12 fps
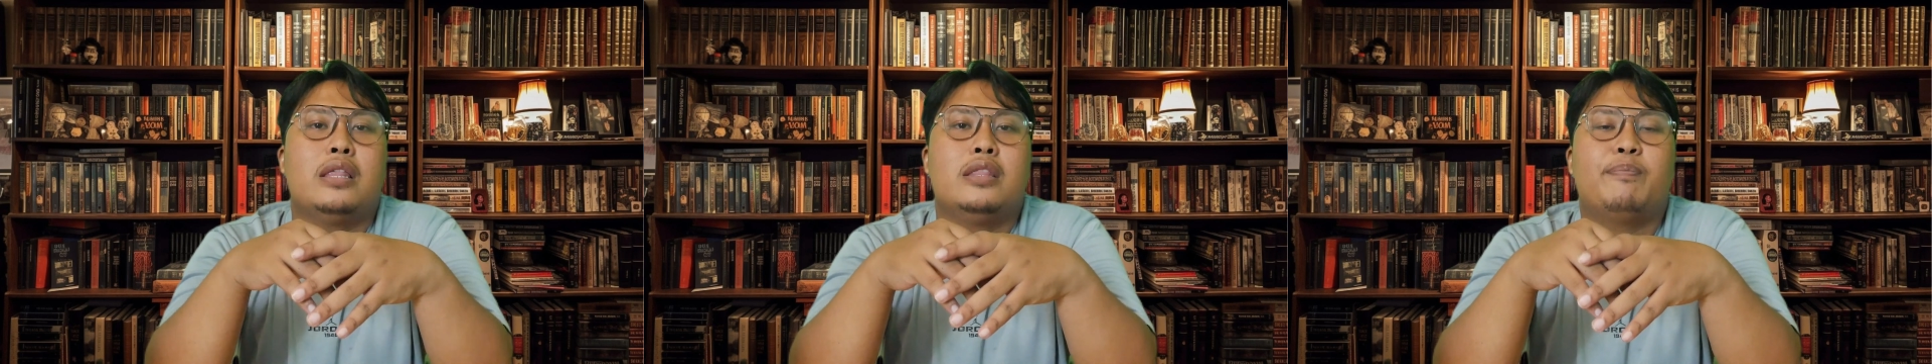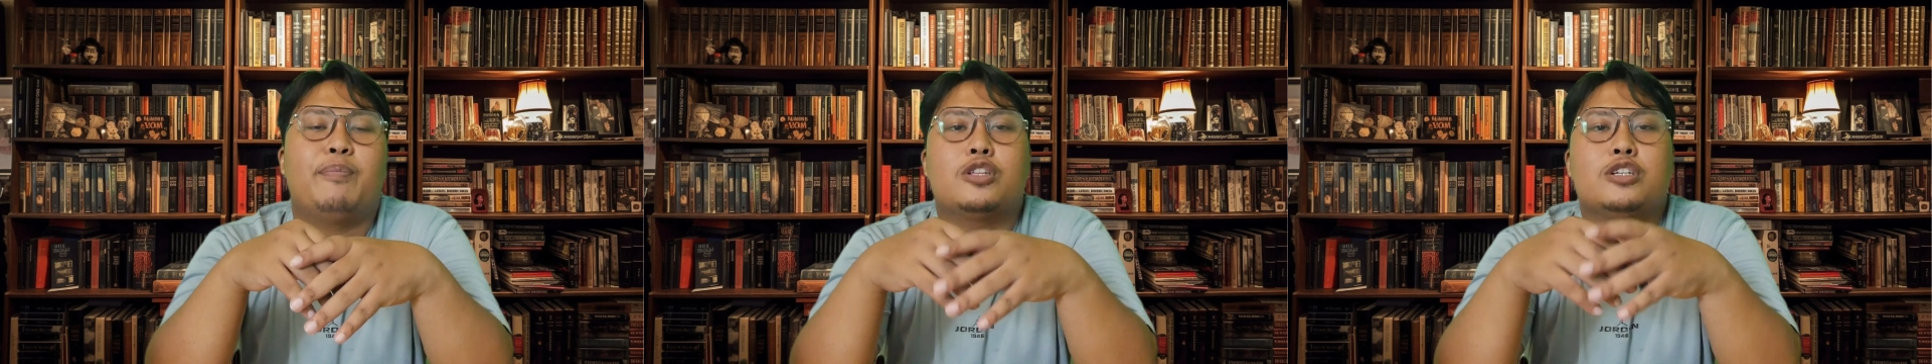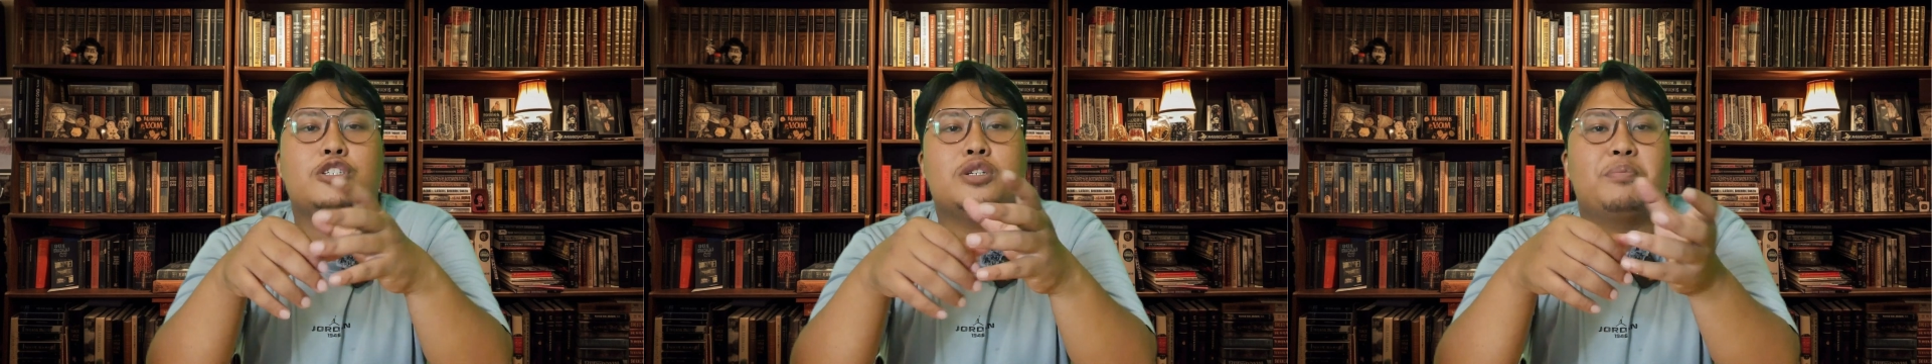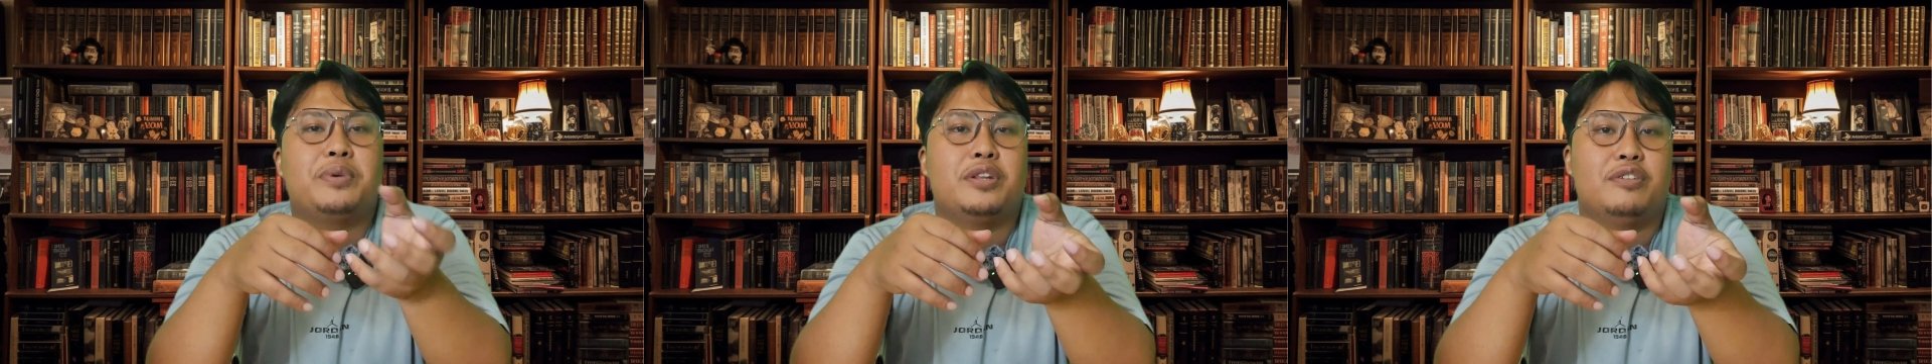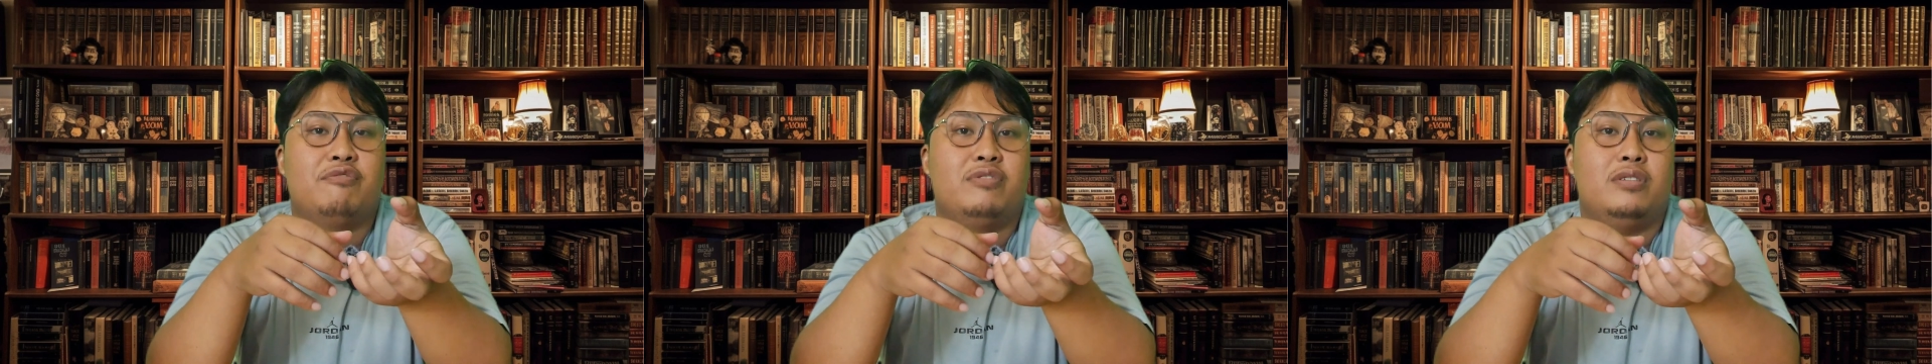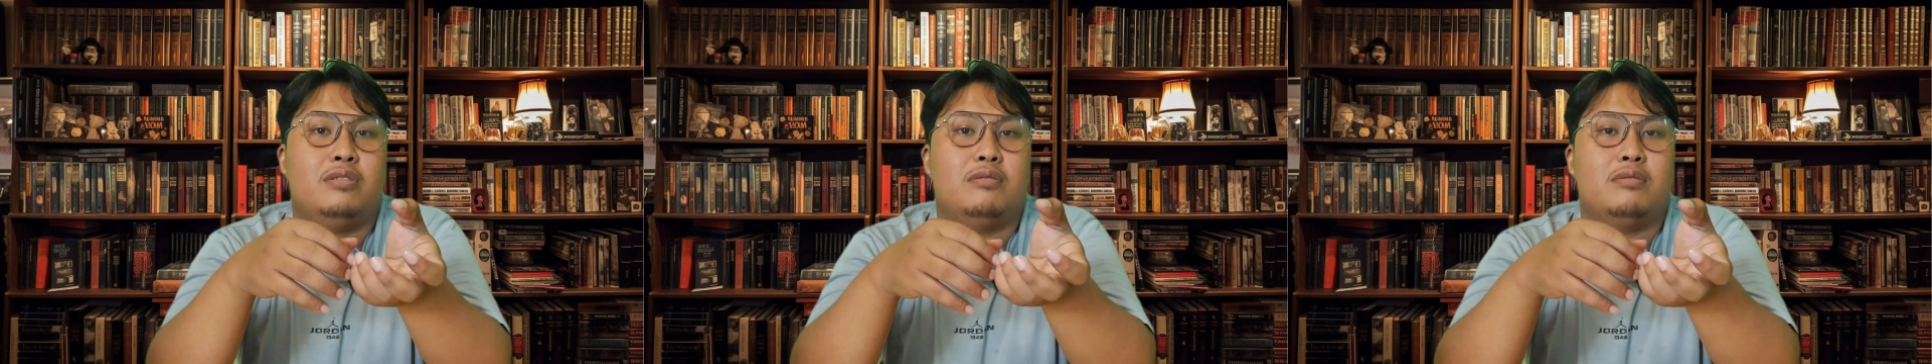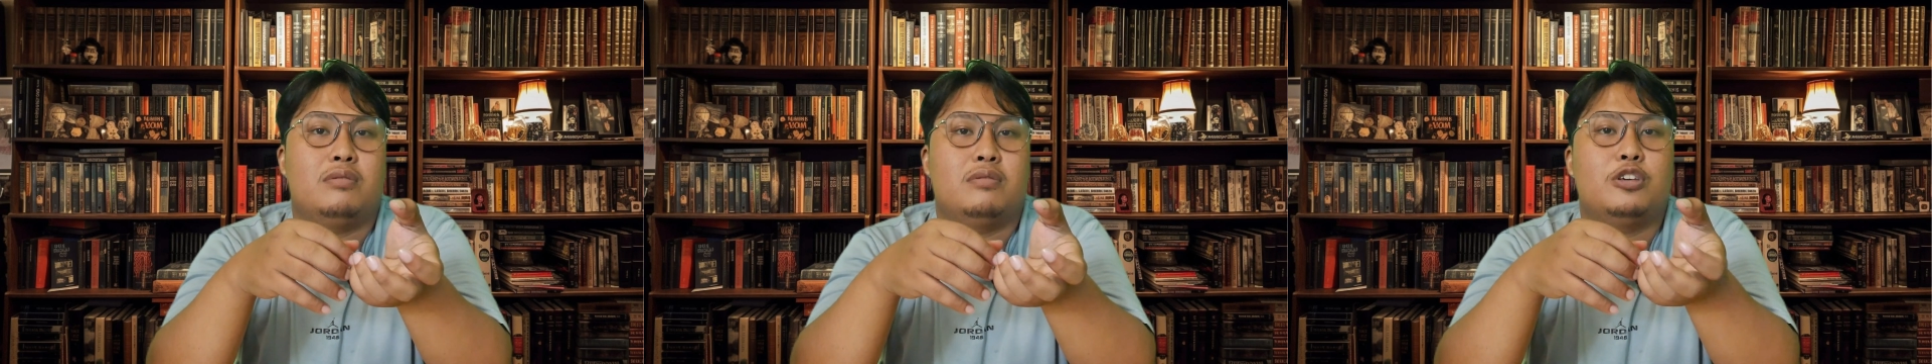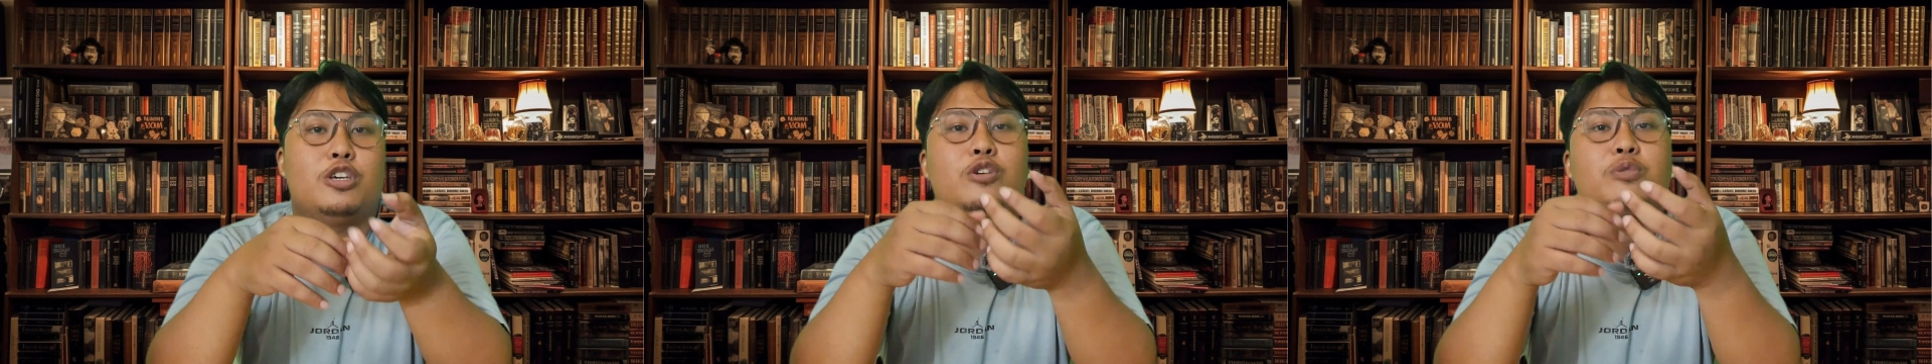The potential benefit:
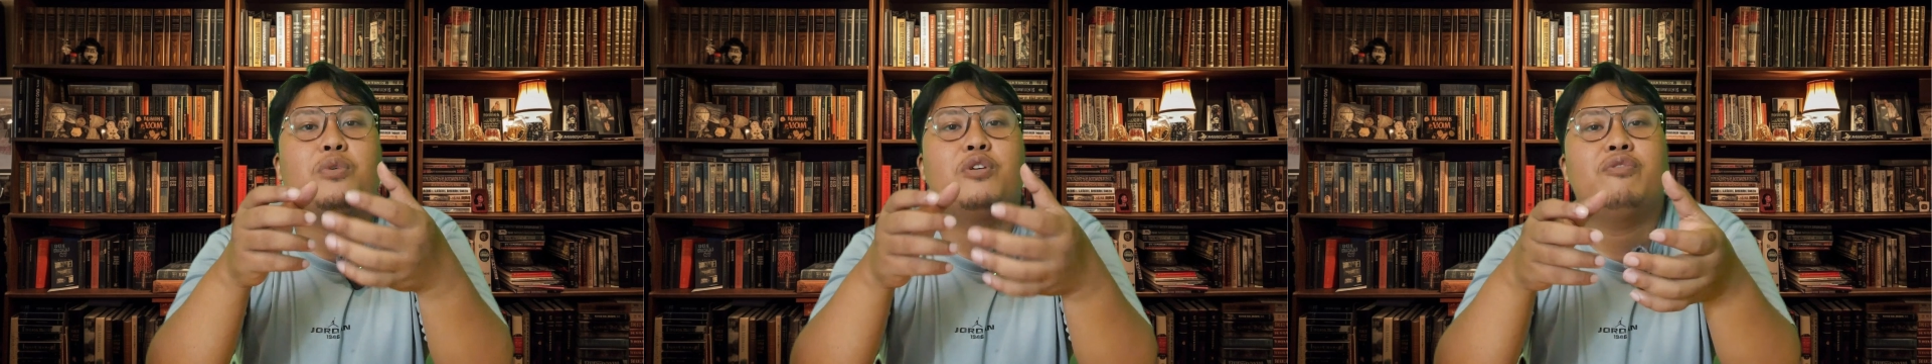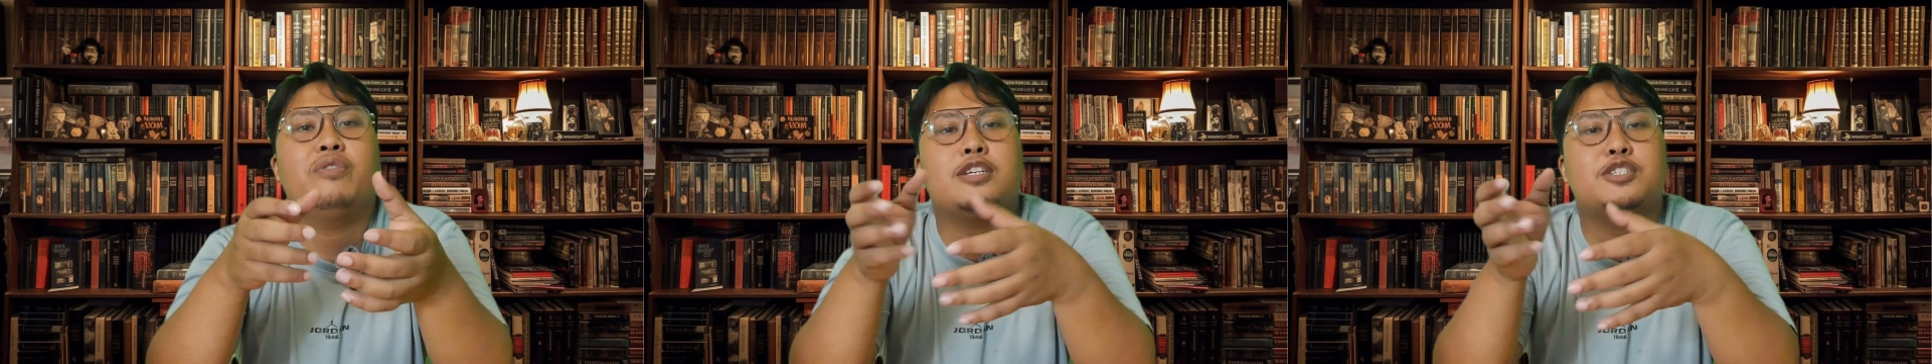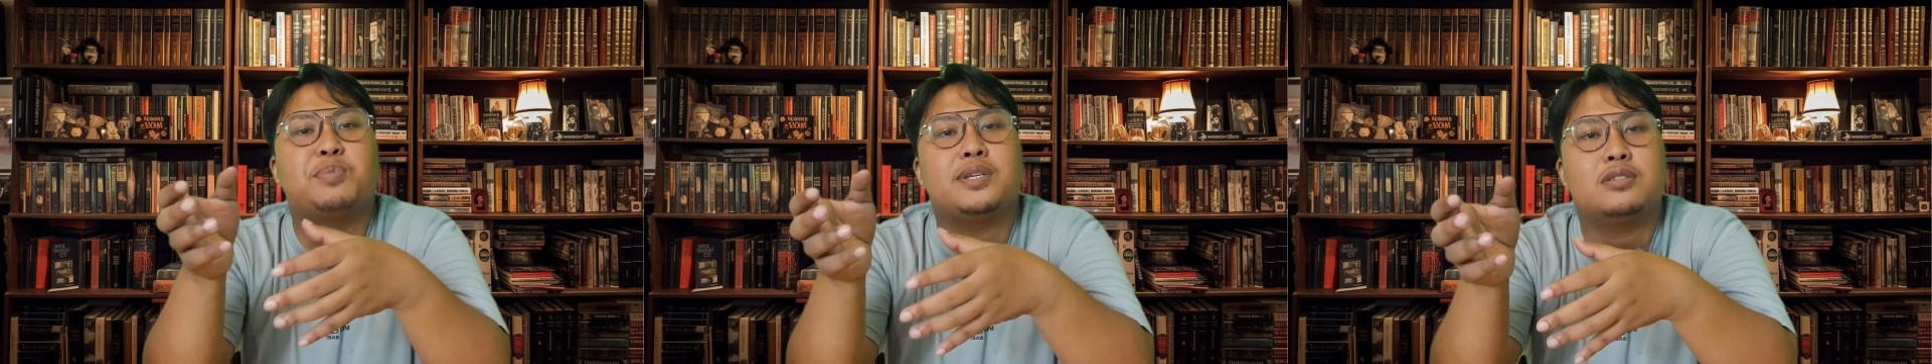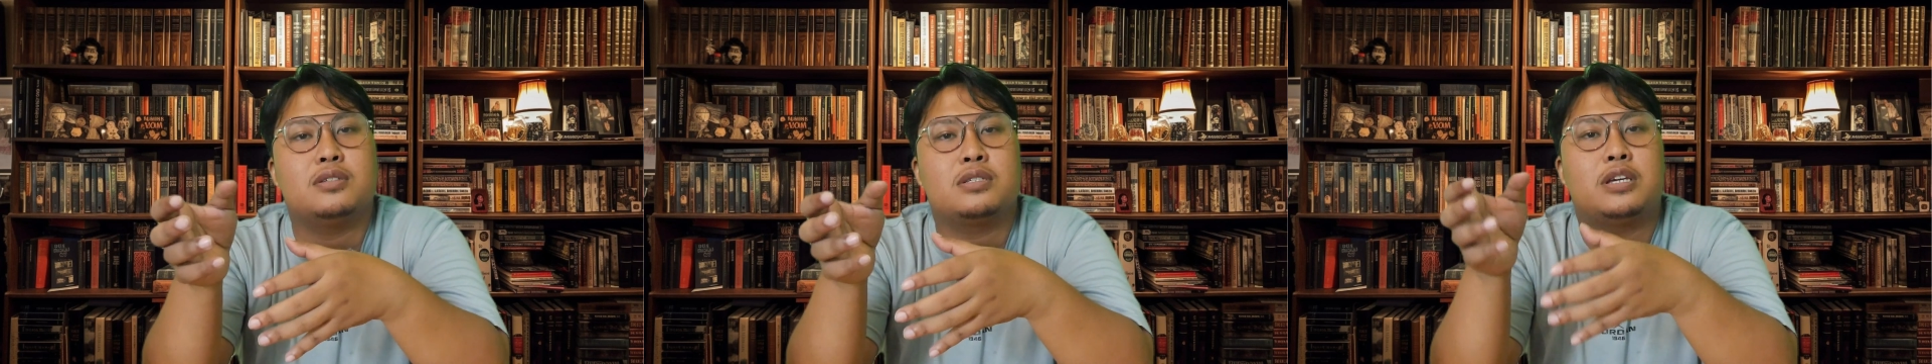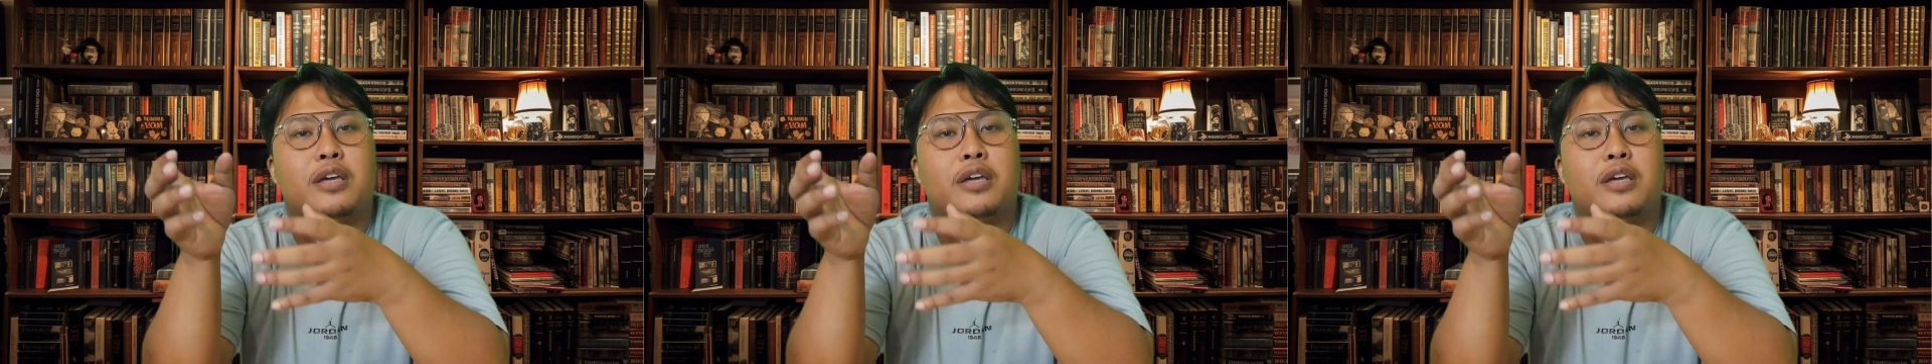your moving expenses